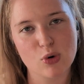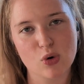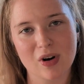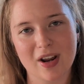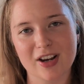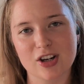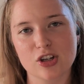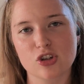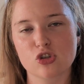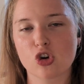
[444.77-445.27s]

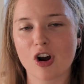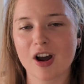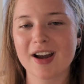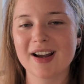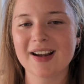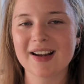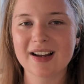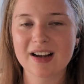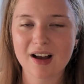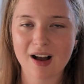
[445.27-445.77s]
Like try
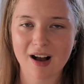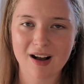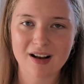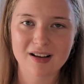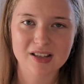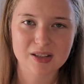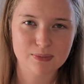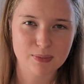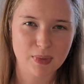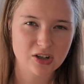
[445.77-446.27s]
and cut as
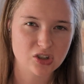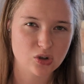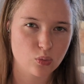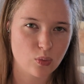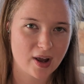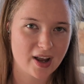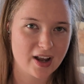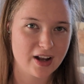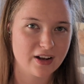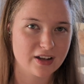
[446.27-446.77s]
much
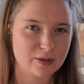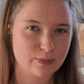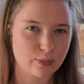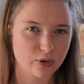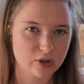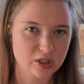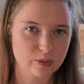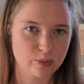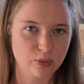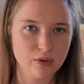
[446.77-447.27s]
away as
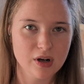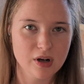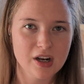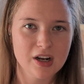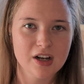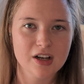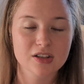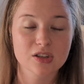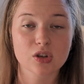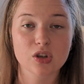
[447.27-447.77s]
possible
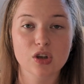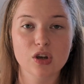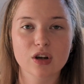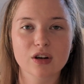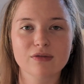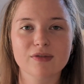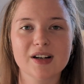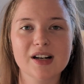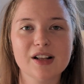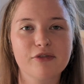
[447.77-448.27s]
so you can
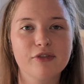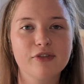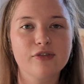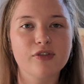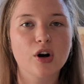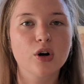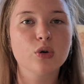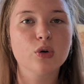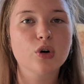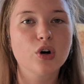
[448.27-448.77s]
really
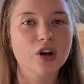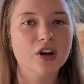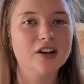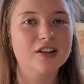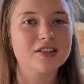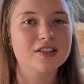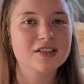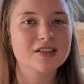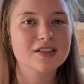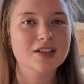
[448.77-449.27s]

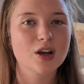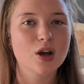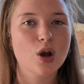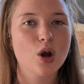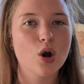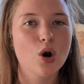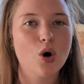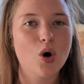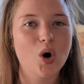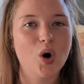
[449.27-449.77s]
focus
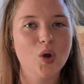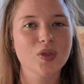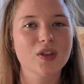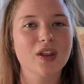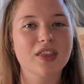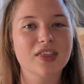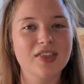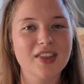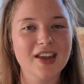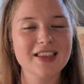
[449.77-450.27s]
on the
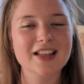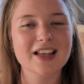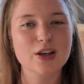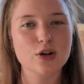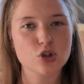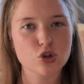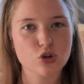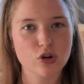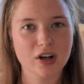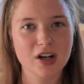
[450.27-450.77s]
thing that you're
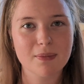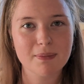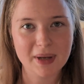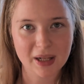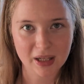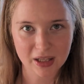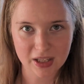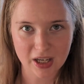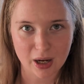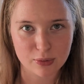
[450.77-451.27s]
trying to build
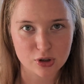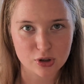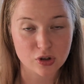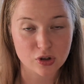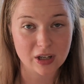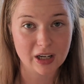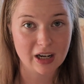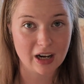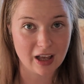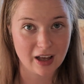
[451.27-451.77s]
up, you're trying
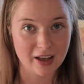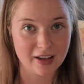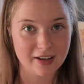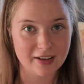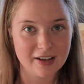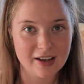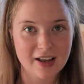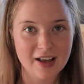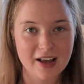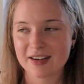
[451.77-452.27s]
to learn.
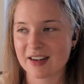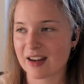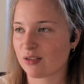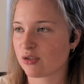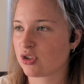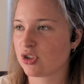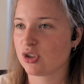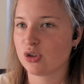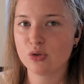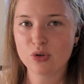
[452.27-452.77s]
Now
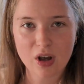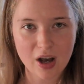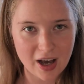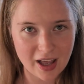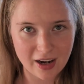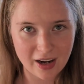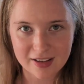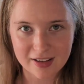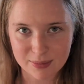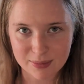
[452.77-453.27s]
do
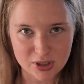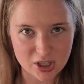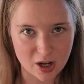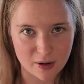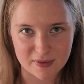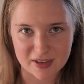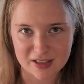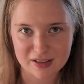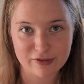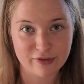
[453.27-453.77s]
color sometimes,
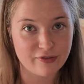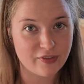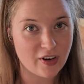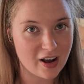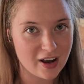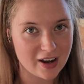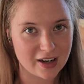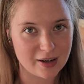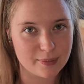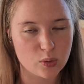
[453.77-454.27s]
it's
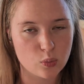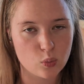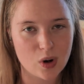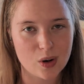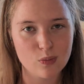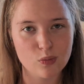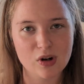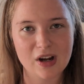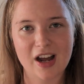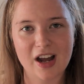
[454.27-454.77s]
fine, but when
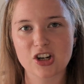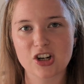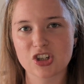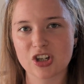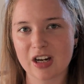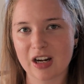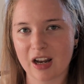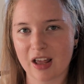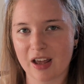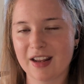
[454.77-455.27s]
we're actually
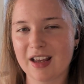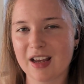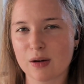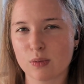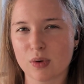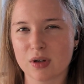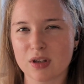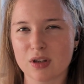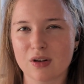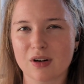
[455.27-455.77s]
learning and
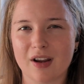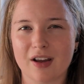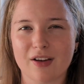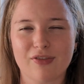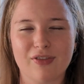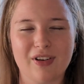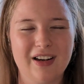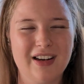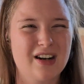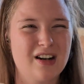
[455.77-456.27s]
when you're like
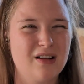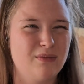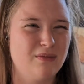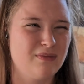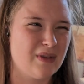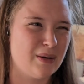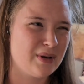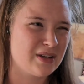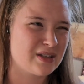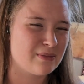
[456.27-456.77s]
feeling kind of
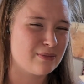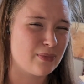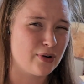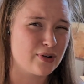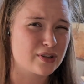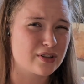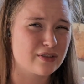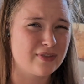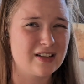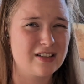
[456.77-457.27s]
maybe
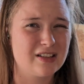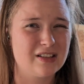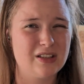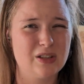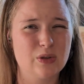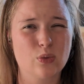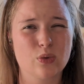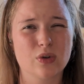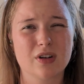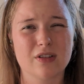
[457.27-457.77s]
demotivated, you
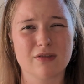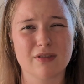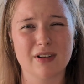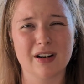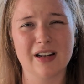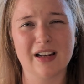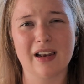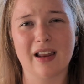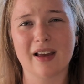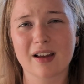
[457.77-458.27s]
want to really
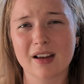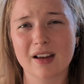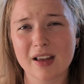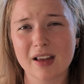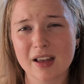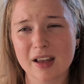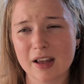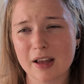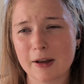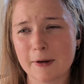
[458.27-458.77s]
like
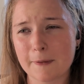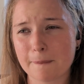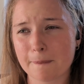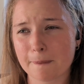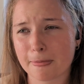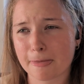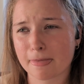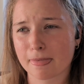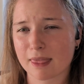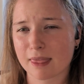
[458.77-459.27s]

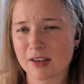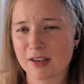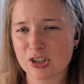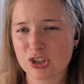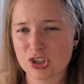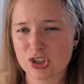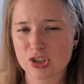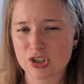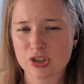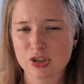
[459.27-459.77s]

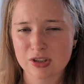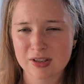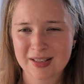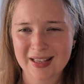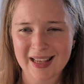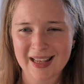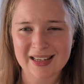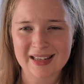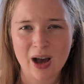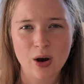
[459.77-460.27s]
just
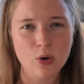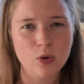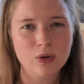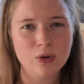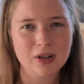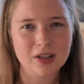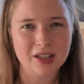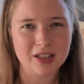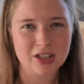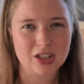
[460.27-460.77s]
sit down
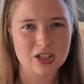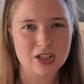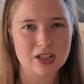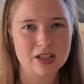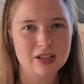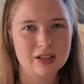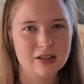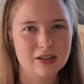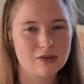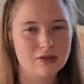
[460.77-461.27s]
and just
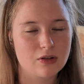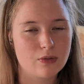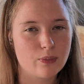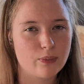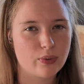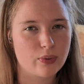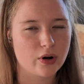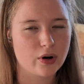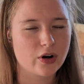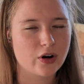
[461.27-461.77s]

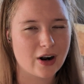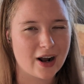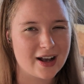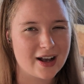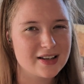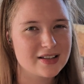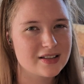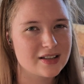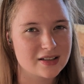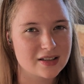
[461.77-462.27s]

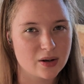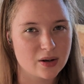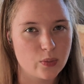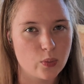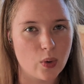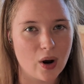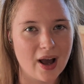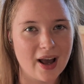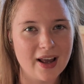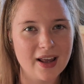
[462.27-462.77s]
progress in some
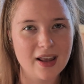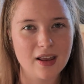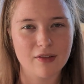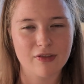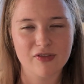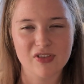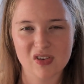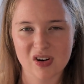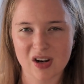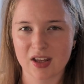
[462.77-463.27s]
way and
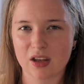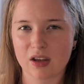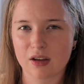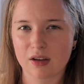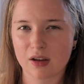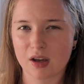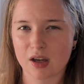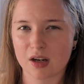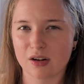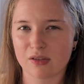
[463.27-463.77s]
feel like
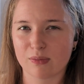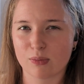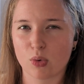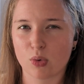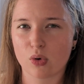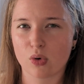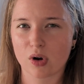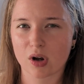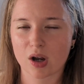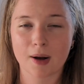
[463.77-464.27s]
kind of
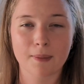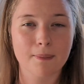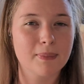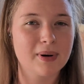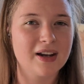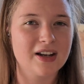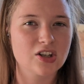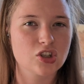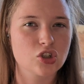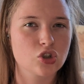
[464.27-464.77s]
more
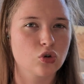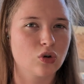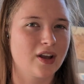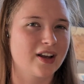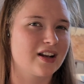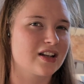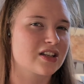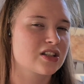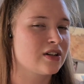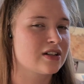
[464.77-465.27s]
accomplished or like
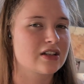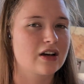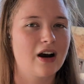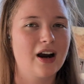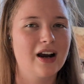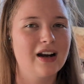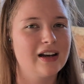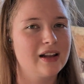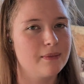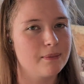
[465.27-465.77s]
it's not
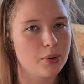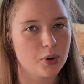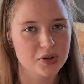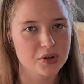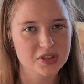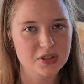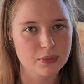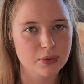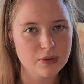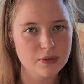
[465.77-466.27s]
entirely
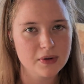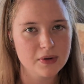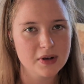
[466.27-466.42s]
impossible.